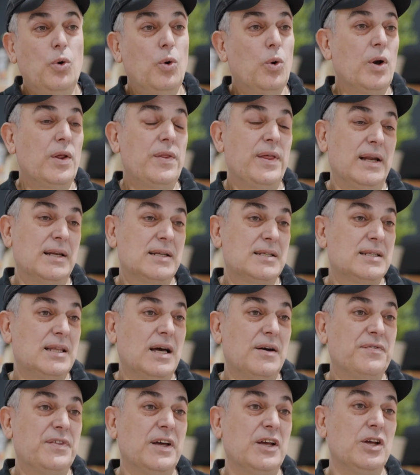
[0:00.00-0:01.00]
all of that
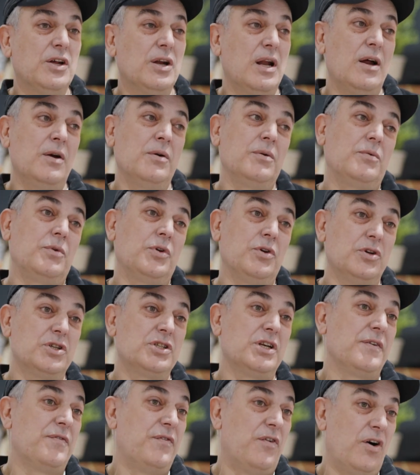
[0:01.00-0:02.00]
stuff that you don't
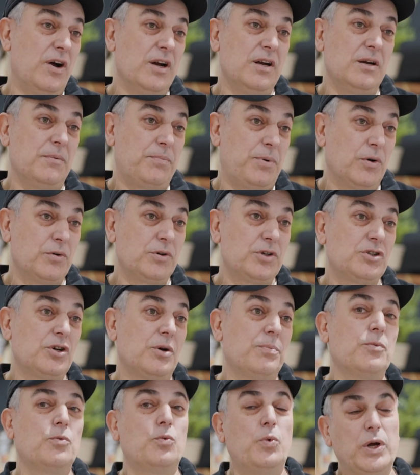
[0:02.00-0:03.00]
usually find in a poultry
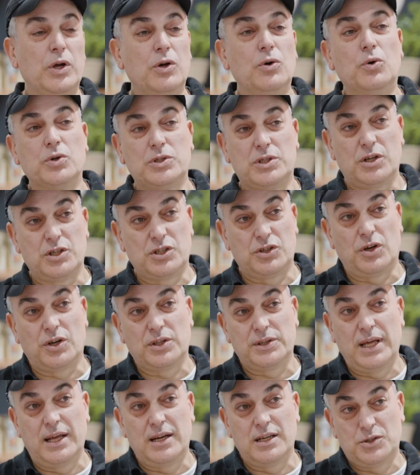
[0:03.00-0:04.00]
shop, we also
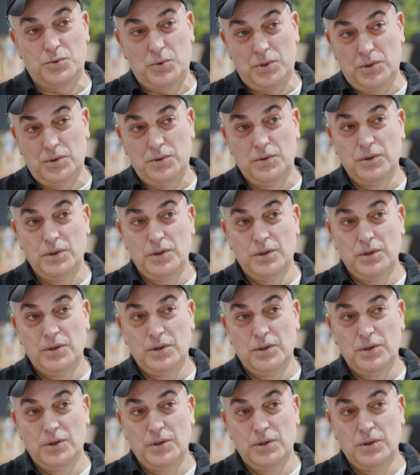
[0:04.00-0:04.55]
stock that as well.